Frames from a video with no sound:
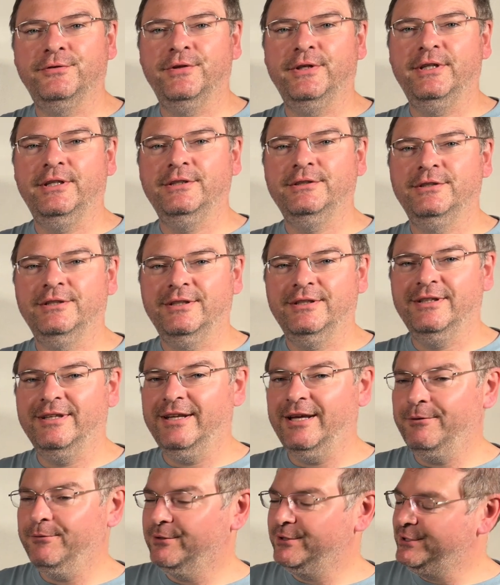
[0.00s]
Vintage.
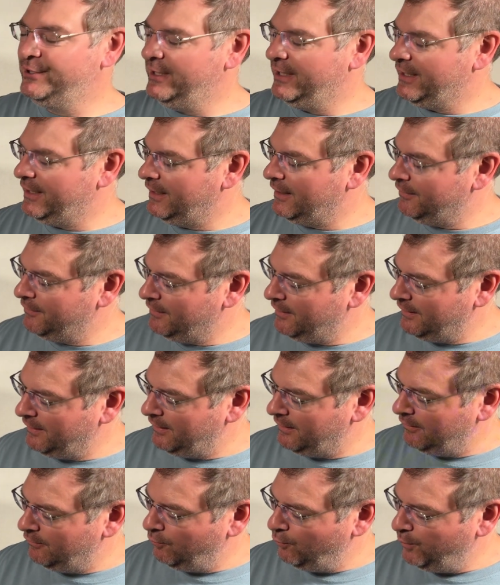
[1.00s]
Today we're checking out
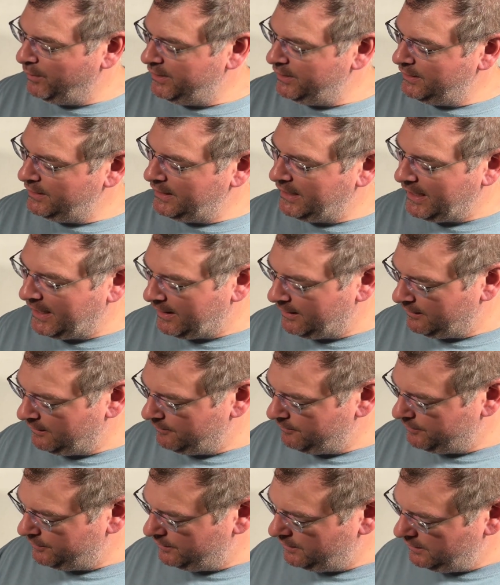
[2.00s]
the
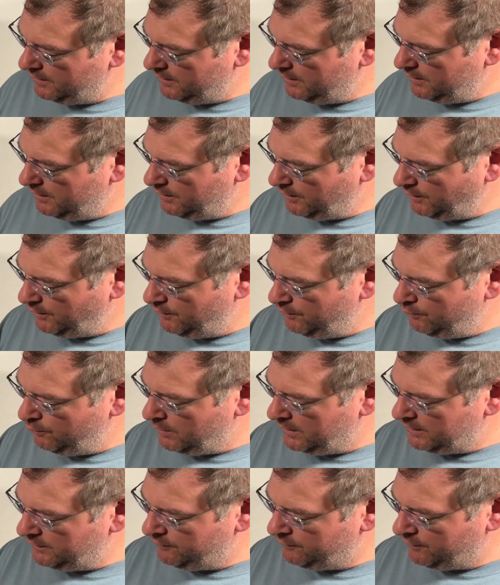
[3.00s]
Gallop
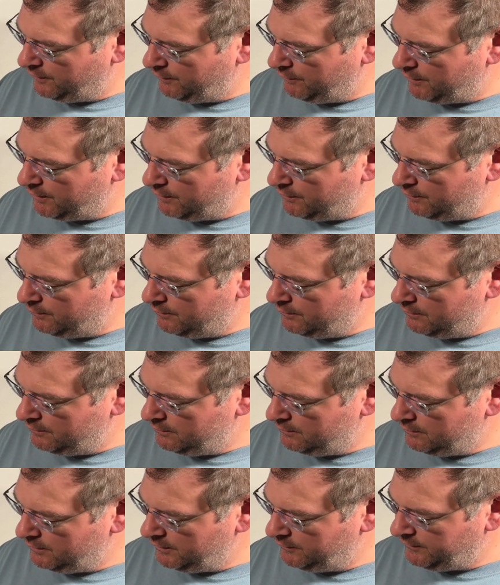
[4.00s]
U10.
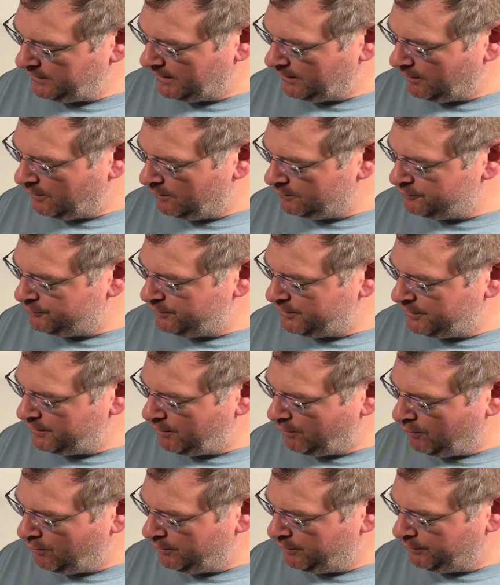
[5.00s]
Is that Ultra
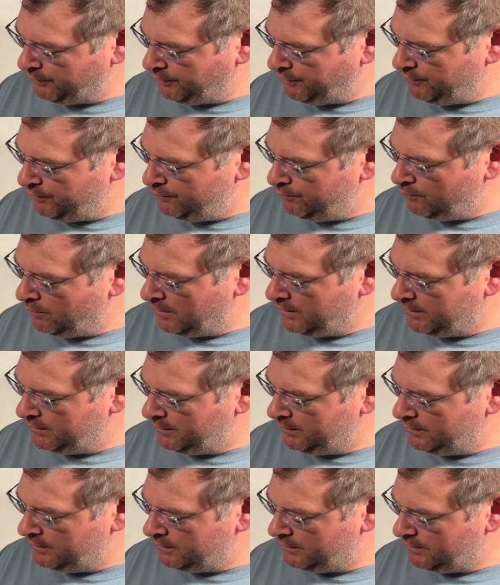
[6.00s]
or
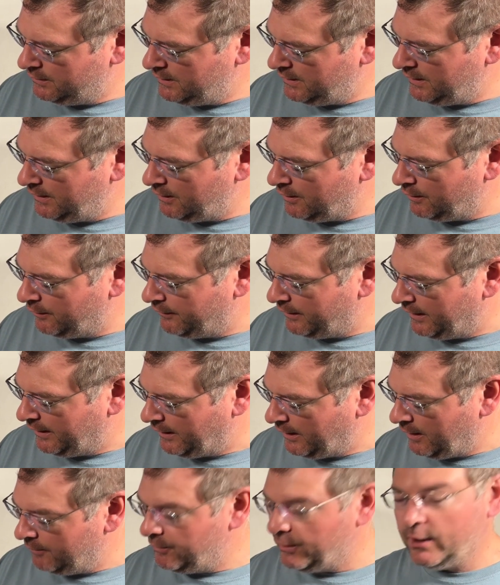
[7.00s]

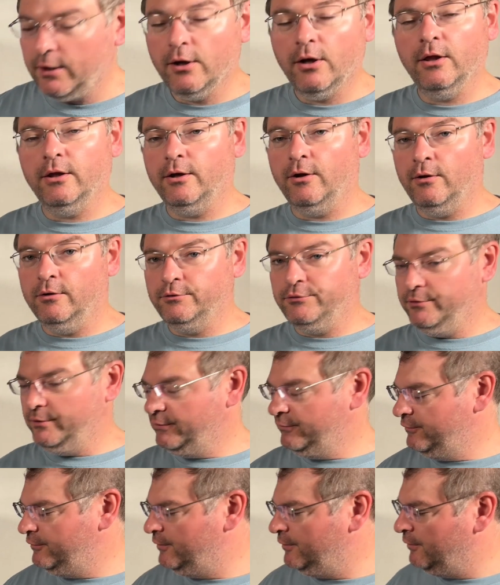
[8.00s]
U1TRA? I'm going to call it Ultra.
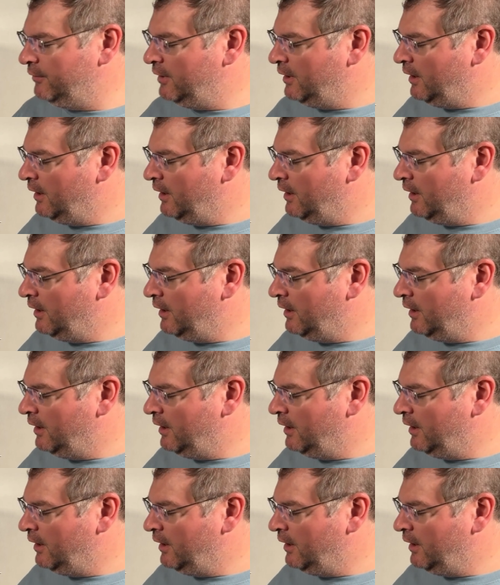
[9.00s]
So